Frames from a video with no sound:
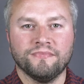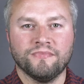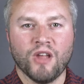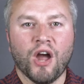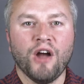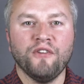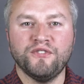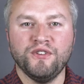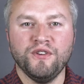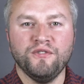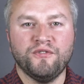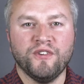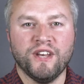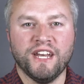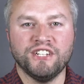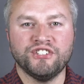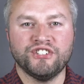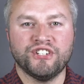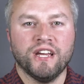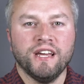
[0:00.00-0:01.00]
After you've
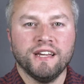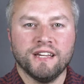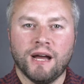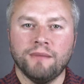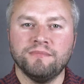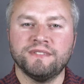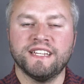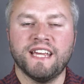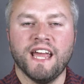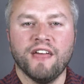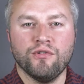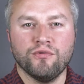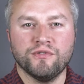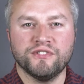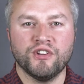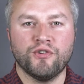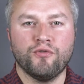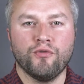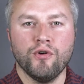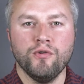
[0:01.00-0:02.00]
finished, come together as
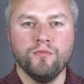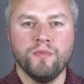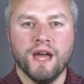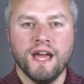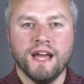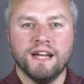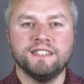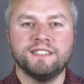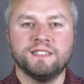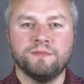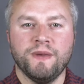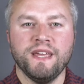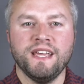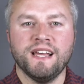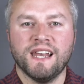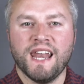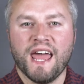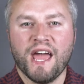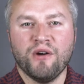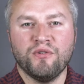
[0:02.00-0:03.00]
a group and speak
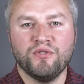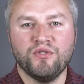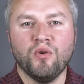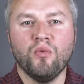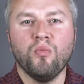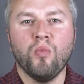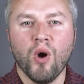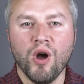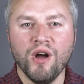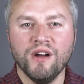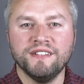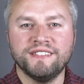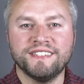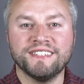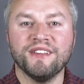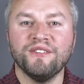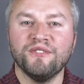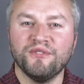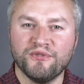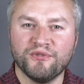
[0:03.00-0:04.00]
aloud your words
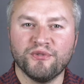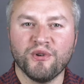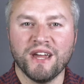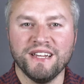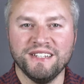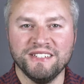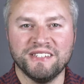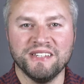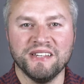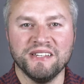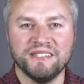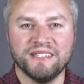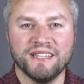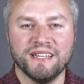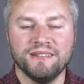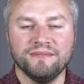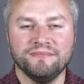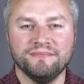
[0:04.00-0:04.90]
and phrases.